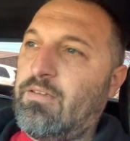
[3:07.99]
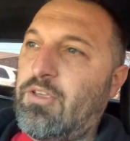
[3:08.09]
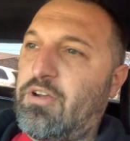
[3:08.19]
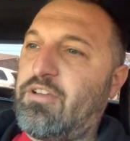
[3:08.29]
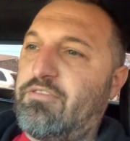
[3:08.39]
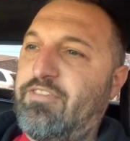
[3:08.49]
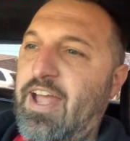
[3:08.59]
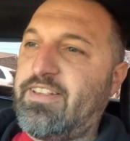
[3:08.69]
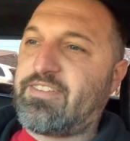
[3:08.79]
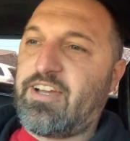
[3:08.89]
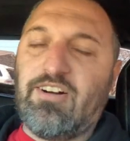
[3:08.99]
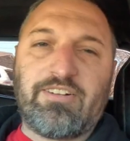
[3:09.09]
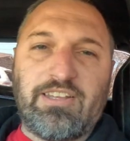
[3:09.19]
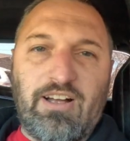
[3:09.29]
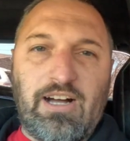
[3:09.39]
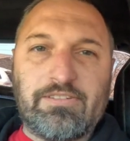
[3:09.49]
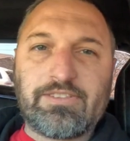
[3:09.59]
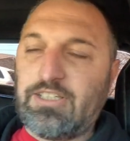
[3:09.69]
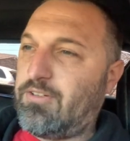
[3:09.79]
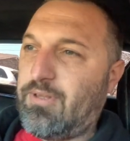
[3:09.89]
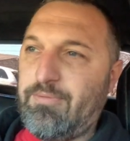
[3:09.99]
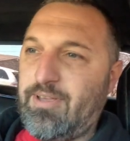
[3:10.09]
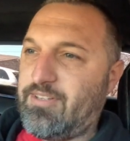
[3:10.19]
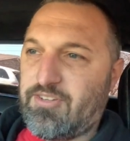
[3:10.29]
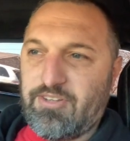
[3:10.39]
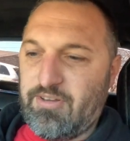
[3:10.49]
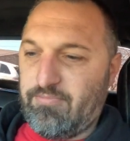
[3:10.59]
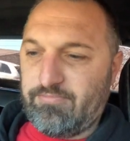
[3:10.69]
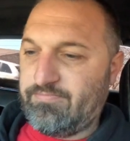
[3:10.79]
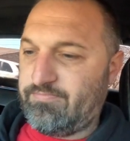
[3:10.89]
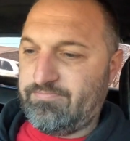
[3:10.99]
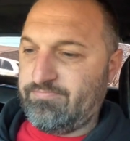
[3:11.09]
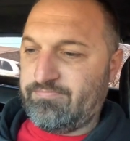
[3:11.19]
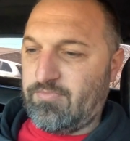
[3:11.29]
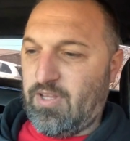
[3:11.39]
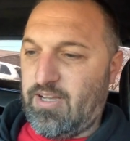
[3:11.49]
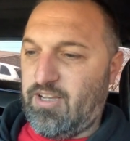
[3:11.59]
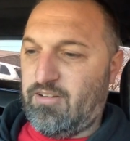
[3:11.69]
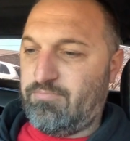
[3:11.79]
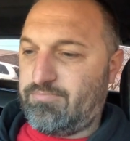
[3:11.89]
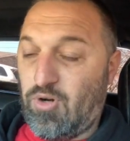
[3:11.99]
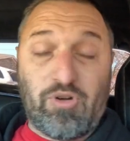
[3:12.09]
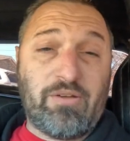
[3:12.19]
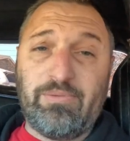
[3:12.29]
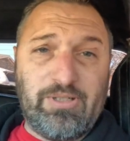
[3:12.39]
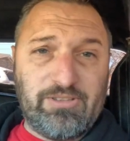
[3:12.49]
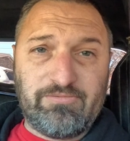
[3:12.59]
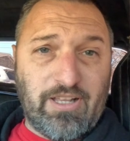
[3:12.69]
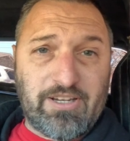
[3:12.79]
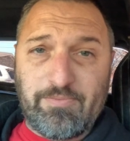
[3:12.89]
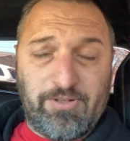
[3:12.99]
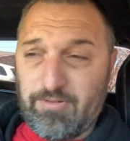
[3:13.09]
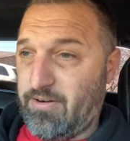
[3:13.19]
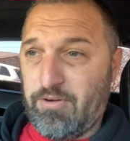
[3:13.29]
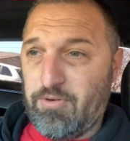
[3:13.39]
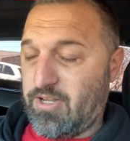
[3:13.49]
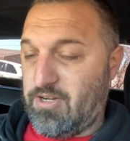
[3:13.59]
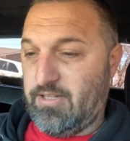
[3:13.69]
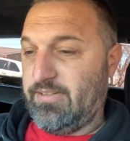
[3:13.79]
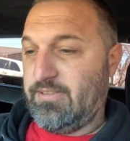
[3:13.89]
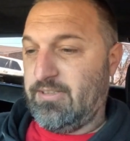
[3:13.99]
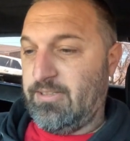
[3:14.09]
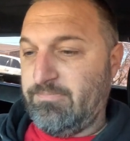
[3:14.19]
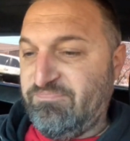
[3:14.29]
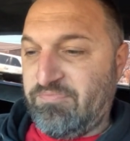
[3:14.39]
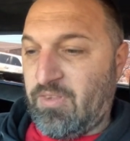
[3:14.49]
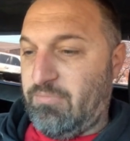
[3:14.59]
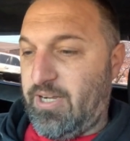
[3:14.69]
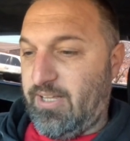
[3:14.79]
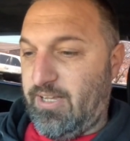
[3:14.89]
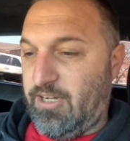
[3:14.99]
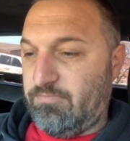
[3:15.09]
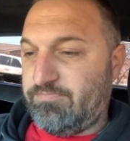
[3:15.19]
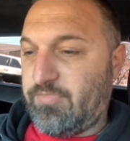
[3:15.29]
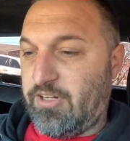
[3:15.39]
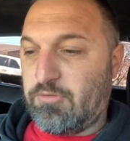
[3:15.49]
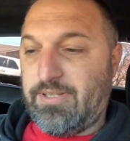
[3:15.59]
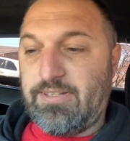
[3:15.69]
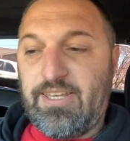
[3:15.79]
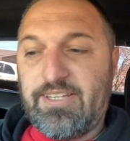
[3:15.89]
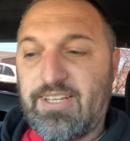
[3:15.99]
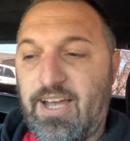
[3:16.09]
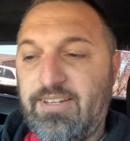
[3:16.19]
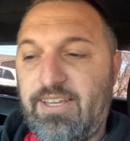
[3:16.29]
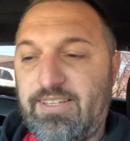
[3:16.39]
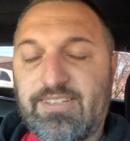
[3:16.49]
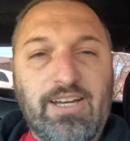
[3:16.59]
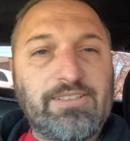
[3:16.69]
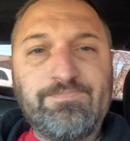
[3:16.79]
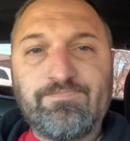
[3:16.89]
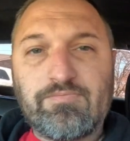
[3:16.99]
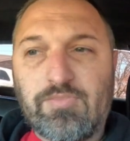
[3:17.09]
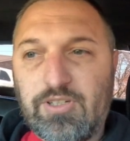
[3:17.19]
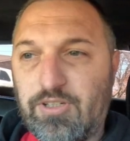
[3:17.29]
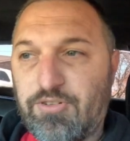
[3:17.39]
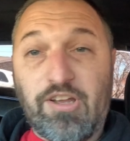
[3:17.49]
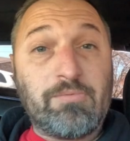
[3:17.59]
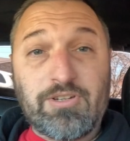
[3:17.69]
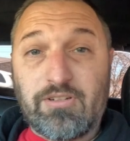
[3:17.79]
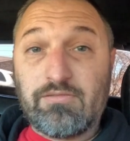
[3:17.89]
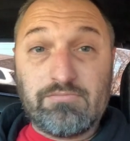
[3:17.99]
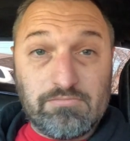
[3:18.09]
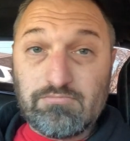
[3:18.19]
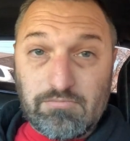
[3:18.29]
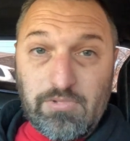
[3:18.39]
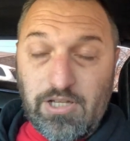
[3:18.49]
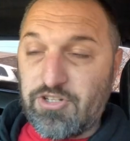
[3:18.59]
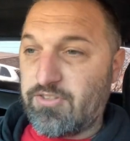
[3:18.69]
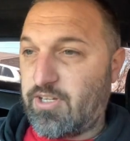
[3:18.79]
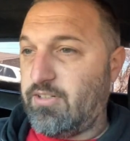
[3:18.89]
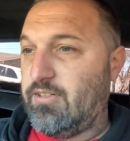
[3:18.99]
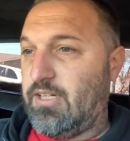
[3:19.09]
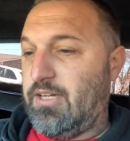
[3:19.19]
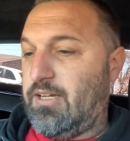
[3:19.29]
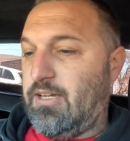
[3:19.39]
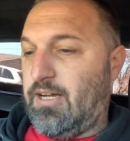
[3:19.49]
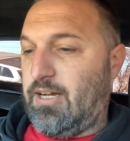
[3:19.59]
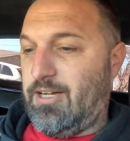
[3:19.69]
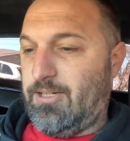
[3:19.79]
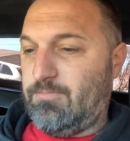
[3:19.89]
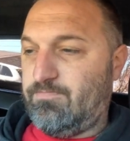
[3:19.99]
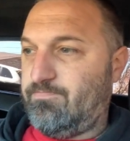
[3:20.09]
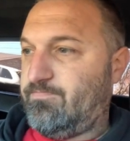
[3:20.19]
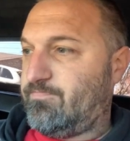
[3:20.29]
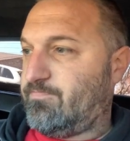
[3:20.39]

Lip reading: hear the fans kick on and off, so that means it's just in programming mode, flash mode, whatever you want to call it. But it'll read the T side and the E side, so transmission and engine side. And